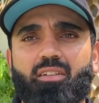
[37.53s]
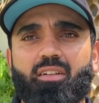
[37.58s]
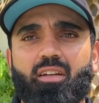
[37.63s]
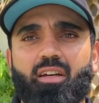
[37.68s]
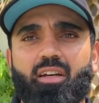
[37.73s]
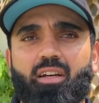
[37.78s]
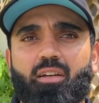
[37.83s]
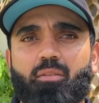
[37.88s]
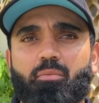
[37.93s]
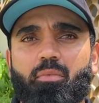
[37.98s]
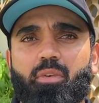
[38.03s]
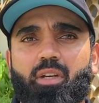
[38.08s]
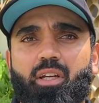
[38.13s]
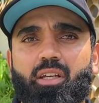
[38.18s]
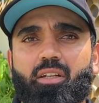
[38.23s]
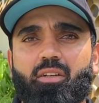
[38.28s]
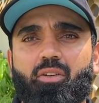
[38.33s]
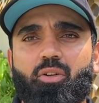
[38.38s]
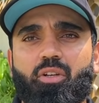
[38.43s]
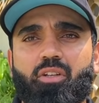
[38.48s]

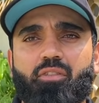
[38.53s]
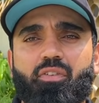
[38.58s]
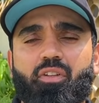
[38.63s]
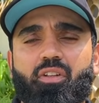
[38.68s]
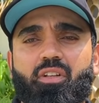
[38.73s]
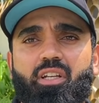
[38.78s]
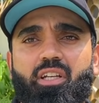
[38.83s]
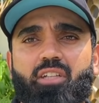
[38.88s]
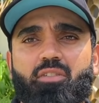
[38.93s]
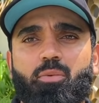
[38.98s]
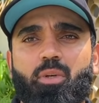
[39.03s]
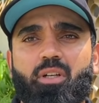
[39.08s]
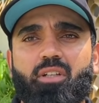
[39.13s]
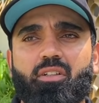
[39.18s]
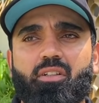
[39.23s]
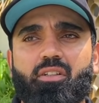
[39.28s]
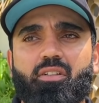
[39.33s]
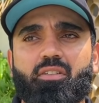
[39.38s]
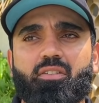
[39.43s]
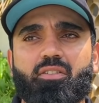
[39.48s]
and looking for the next one
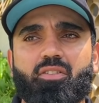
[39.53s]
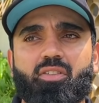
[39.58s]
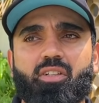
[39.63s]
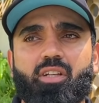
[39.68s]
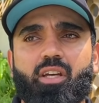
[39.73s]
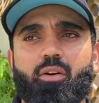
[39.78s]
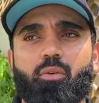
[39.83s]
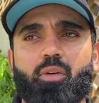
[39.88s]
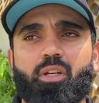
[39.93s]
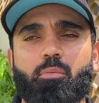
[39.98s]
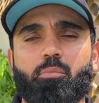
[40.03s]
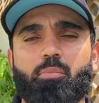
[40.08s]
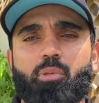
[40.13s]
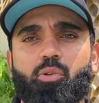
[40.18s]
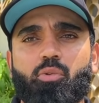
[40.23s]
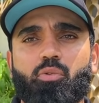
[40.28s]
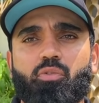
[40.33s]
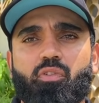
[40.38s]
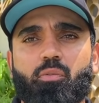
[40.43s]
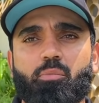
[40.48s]
and see how we can
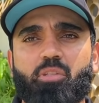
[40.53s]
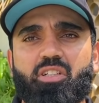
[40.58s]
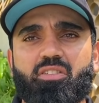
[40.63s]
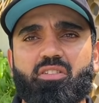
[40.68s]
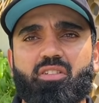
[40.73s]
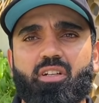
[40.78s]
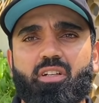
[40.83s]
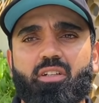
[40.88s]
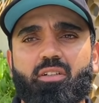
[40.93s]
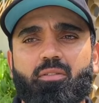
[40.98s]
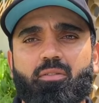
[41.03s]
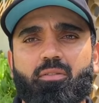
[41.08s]
build from yesterday.